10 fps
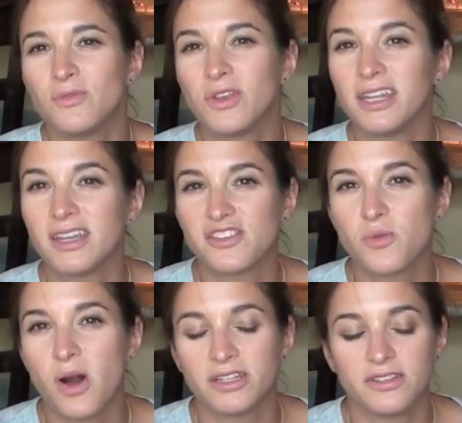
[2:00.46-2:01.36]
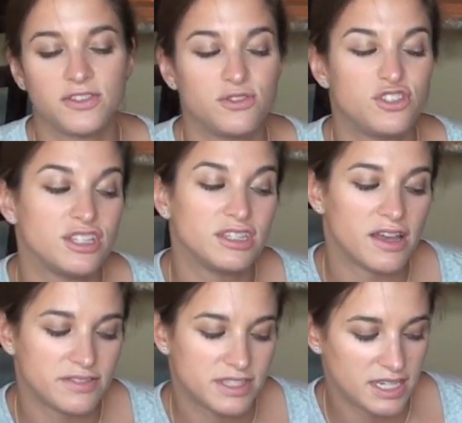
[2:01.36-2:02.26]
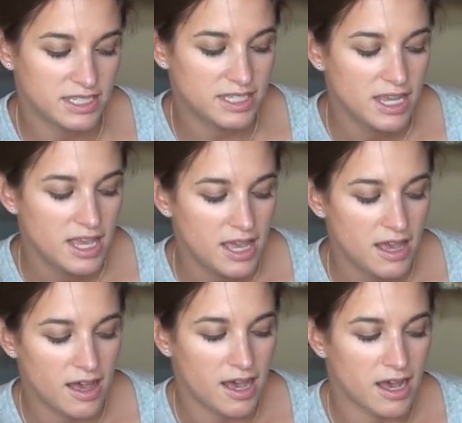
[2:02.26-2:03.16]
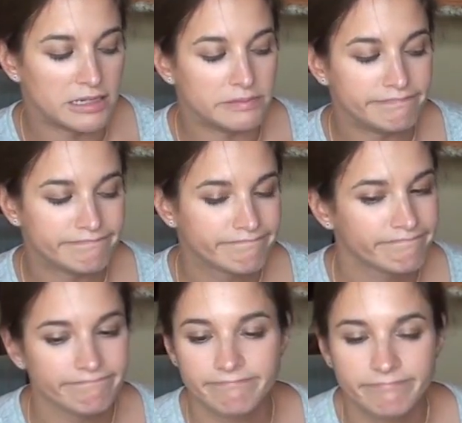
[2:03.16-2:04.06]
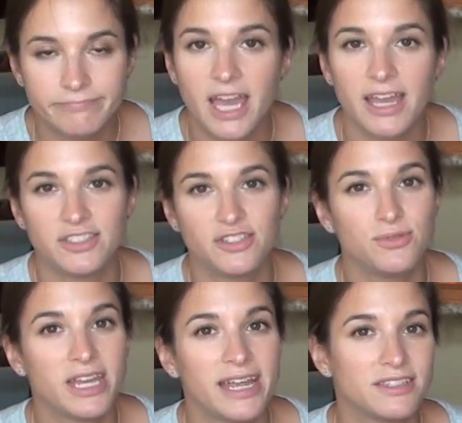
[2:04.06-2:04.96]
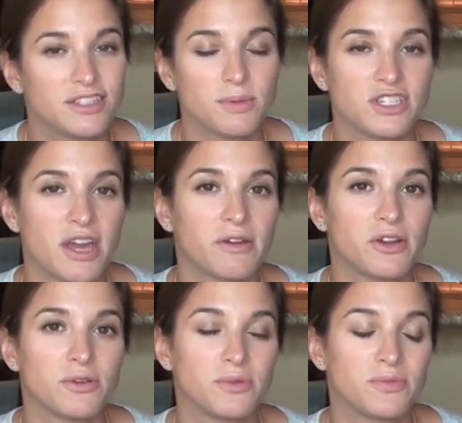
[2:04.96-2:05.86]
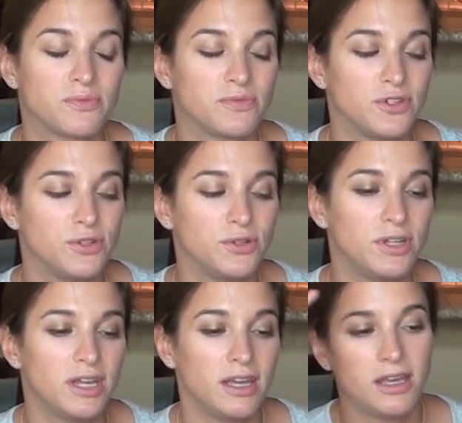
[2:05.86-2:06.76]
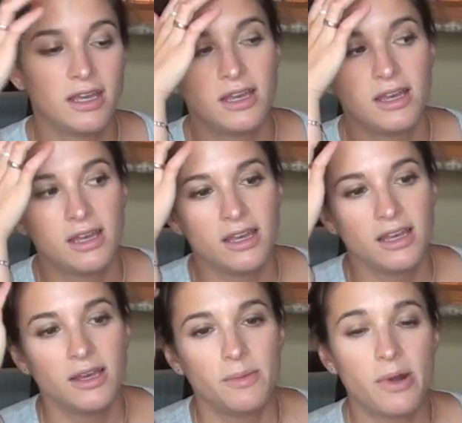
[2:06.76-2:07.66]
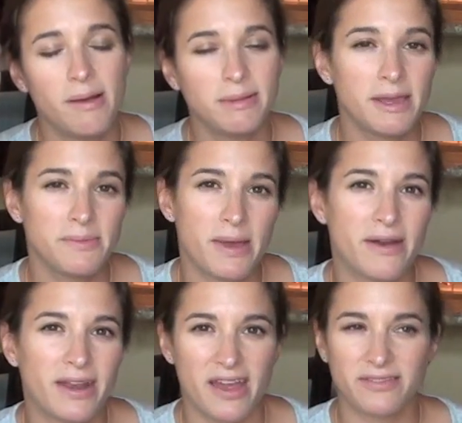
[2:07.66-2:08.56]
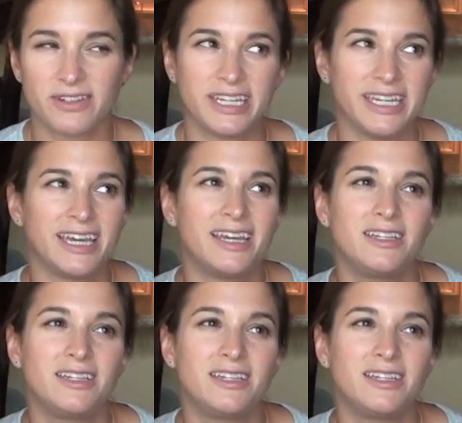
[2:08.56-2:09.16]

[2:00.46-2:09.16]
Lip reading: really nice quality food. She loves it. I do tend to switch out her food probably about every